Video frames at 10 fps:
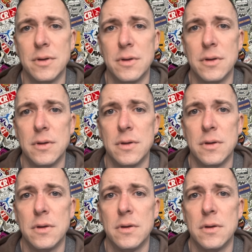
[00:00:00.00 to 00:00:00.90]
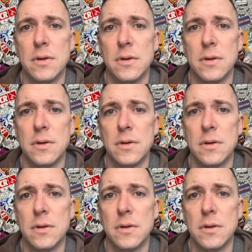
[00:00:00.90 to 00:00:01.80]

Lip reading: Nothing is said.